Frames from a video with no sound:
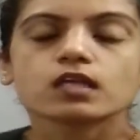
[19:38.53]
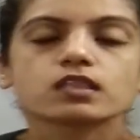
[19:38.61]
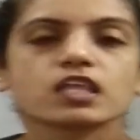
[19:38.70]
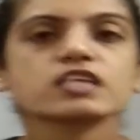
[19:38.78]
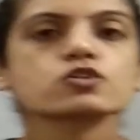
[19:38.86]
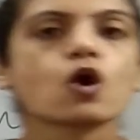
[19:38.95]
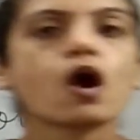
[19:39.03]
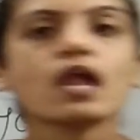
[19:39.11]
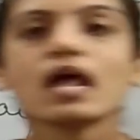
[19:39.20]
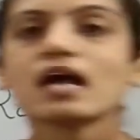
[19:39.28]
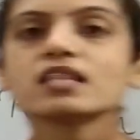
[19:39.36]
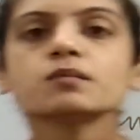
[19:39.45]
these all
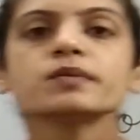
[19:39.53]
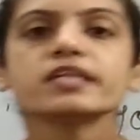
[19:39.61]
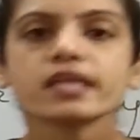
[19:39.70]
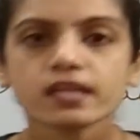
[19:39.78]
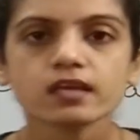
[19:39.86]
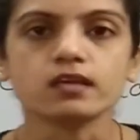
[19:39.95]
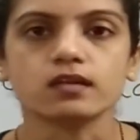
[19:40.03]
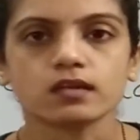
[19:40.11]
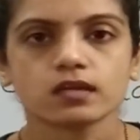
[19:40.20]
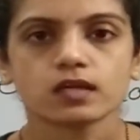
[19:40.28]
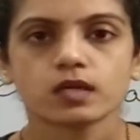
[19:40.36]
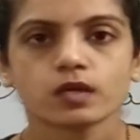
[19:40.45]
are the
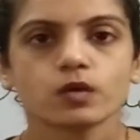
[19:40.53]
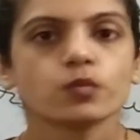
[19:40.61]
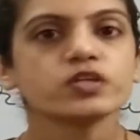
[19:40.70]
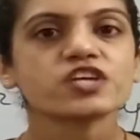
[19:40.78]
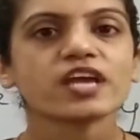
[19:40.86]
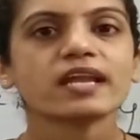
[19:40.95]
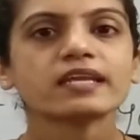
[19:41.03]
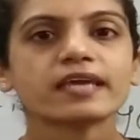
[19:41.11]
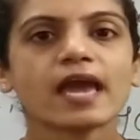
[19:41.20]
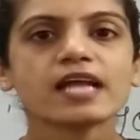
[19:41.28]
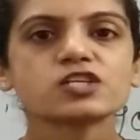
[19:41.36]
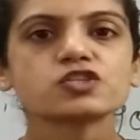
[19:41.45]
material which can
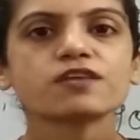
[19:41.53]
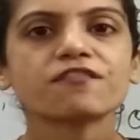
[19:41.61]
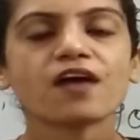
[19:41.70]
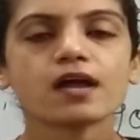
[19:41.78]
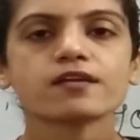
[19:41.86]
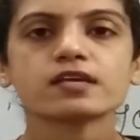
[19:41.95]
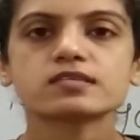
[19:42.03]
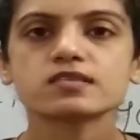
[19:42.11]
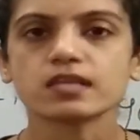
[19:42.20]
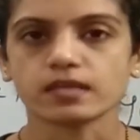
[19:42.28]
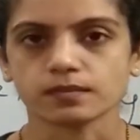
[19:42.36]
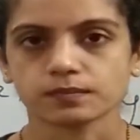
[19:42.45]
catch the fire
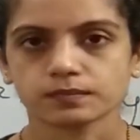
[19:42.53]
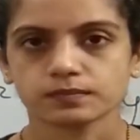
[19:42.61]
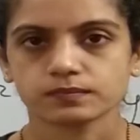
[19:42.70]
easily.